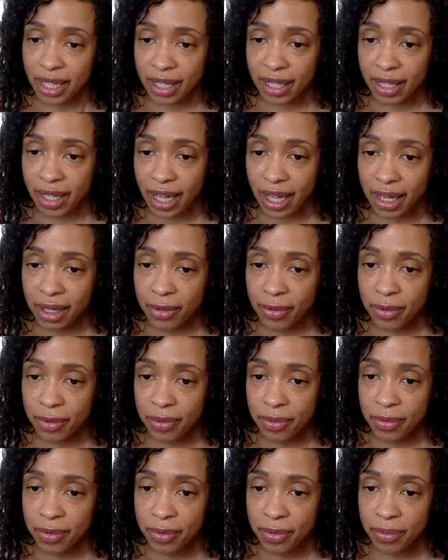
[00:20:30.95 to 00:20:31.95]
A lot of
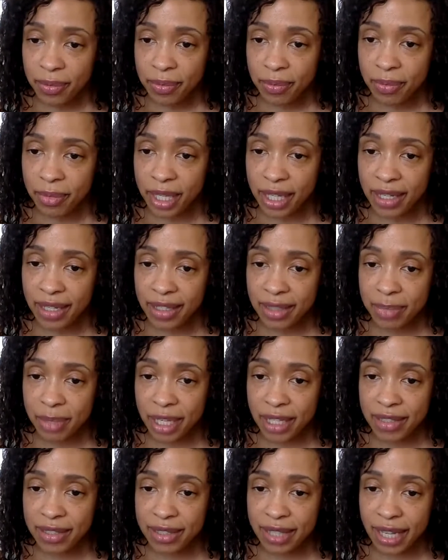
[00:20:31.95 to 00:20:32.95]
men
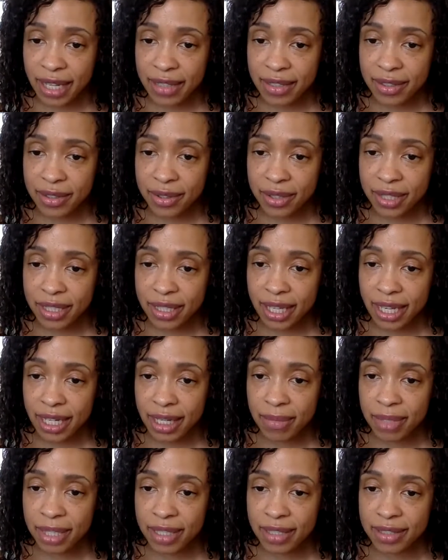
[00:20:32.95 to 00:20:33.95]
expect sex during
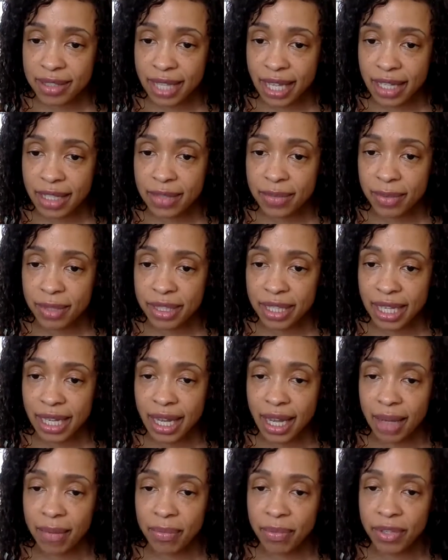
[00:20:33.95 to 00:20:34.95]
dating because that is what
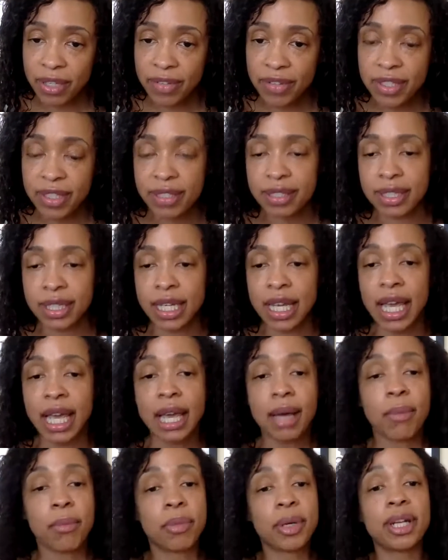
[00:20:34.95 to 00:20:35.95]
they got previously.
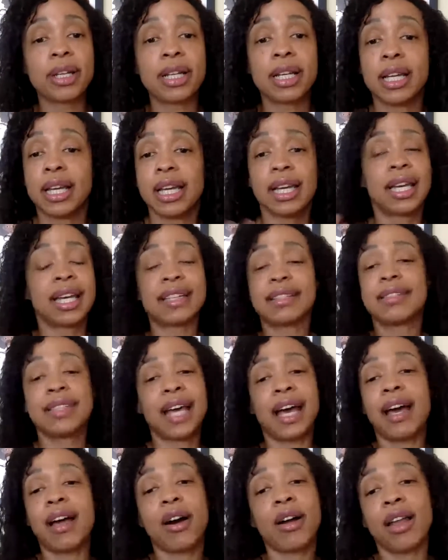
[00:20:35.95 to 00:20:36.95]
But it's
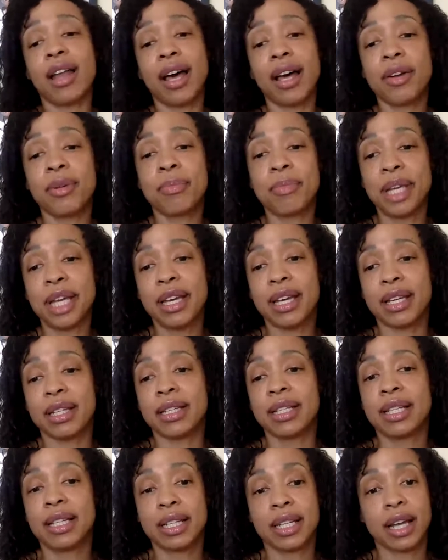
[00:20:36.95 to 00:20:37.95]
not a lot of
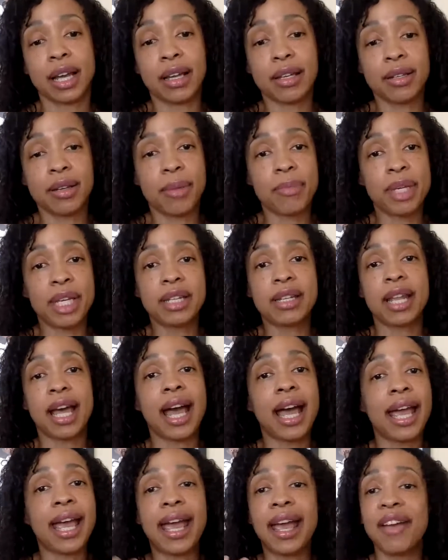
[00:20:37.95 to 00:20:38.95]
men. I mean,
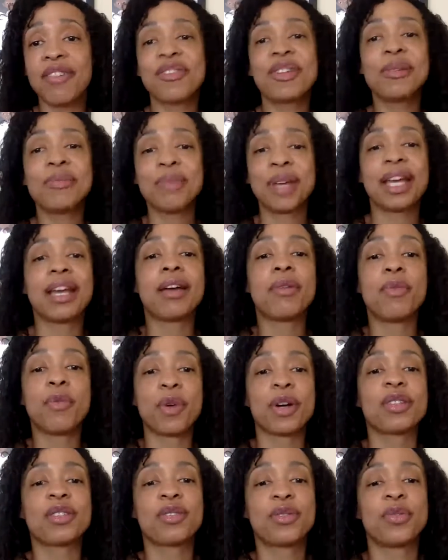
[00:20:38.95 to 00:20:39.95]
not every man
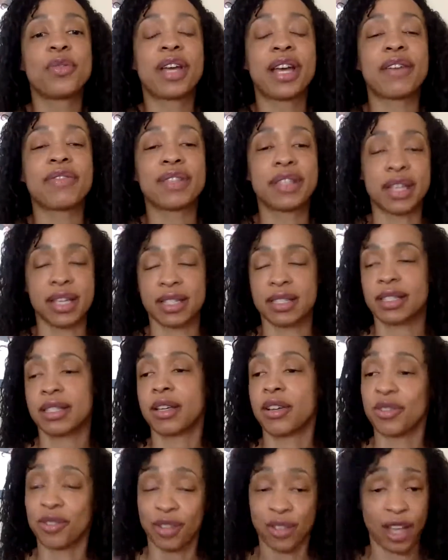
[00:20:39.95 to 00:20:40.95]
wants to have sex.
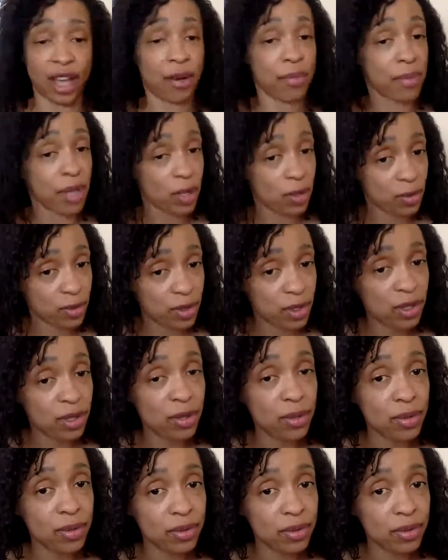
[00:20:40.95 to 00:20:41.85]
There's a lot of men who do.